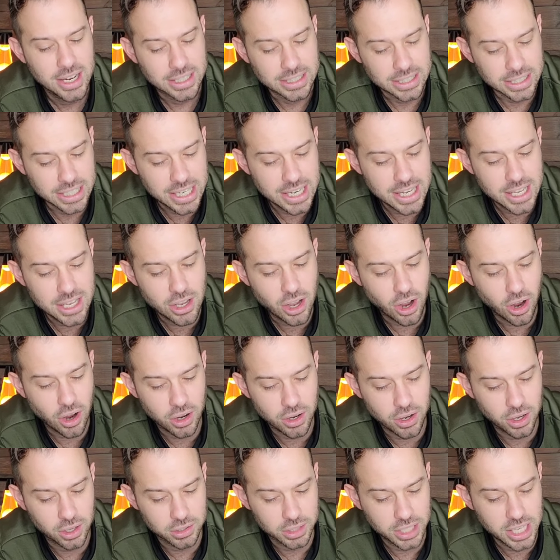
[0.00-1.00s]
Leading,
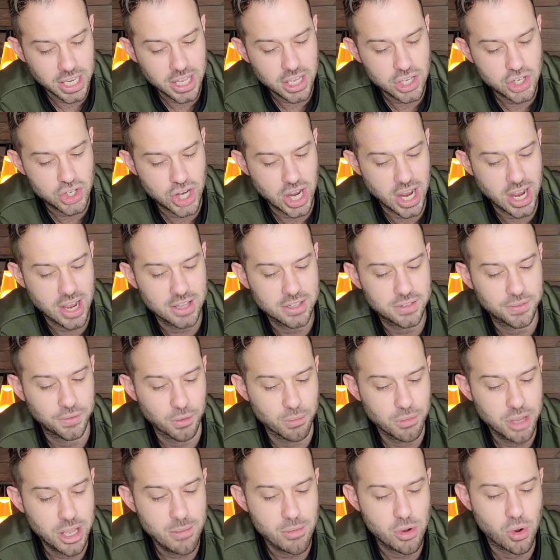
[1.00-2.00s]
uh, leading chains
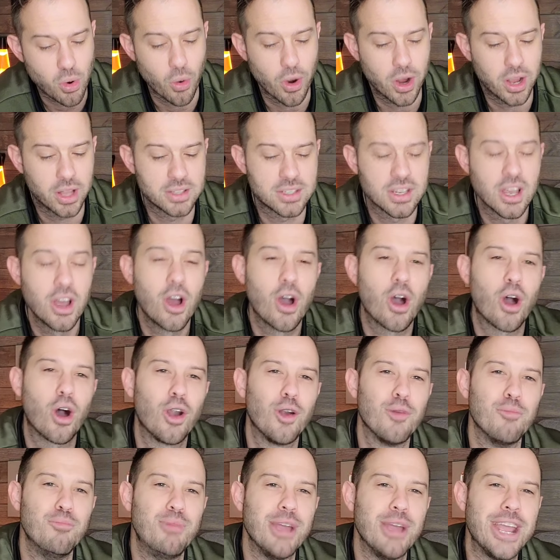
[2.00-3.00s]
for meme coins
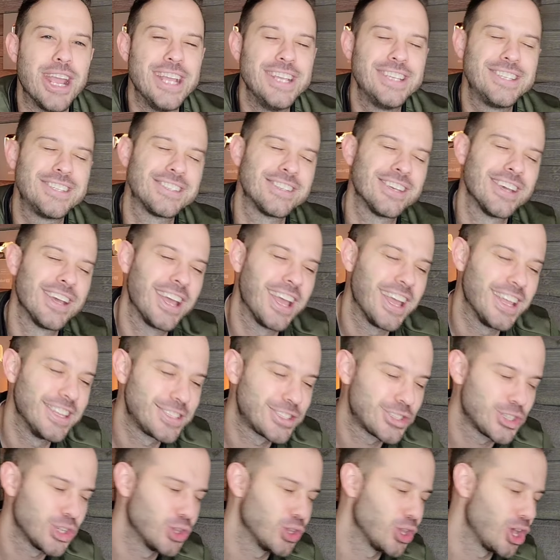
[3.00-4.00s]
are Base and
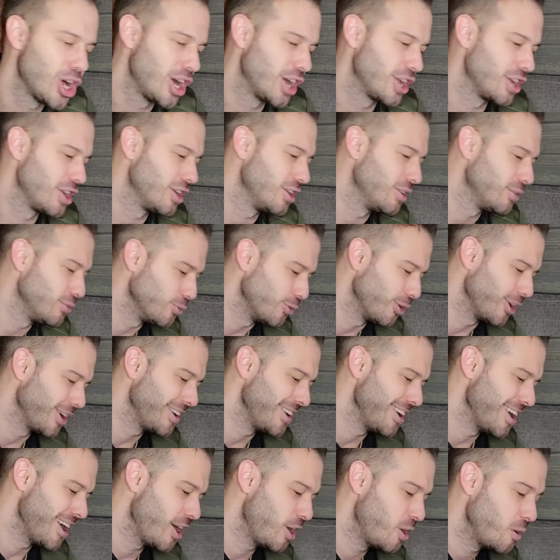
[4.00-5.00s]
Solana right
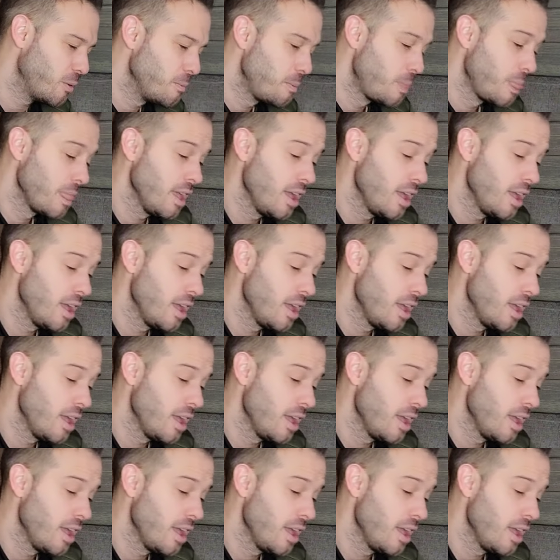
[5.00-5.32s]
now.